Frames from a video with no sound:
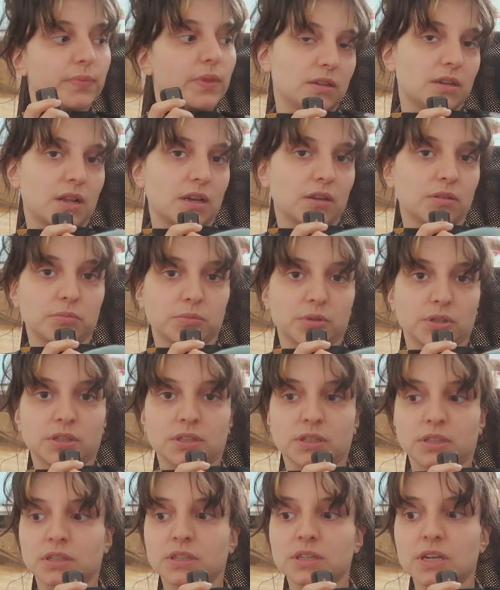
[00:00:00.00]
Now I'm
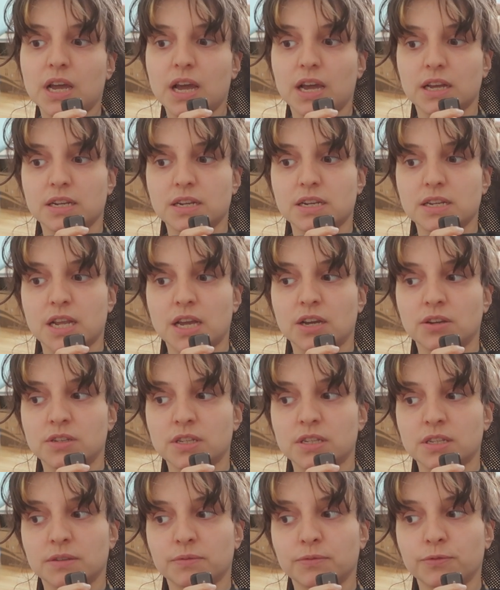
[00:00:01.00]
gonna hunt
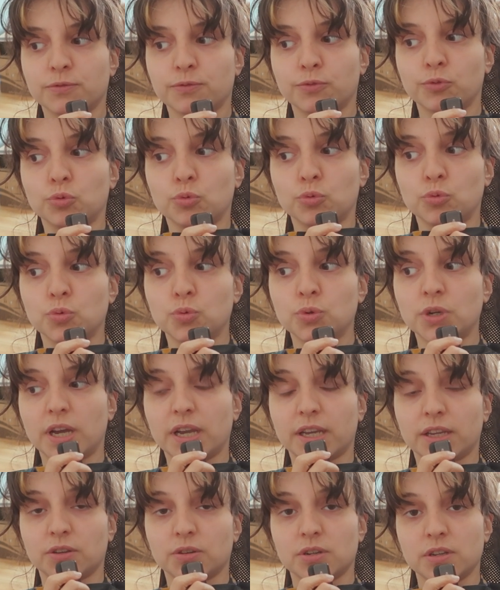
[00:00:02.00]
down some food.
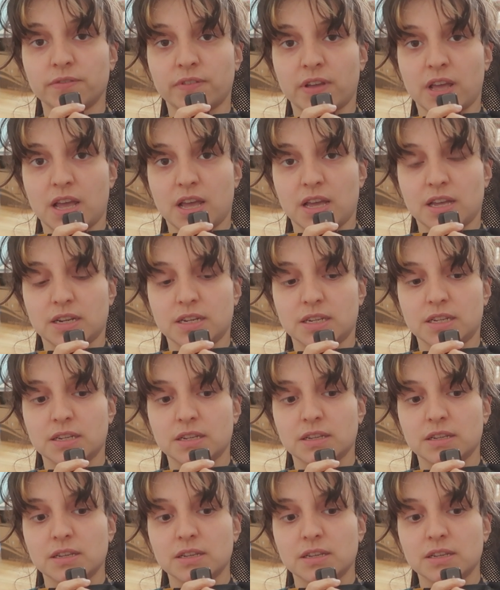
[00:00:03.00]
I could have had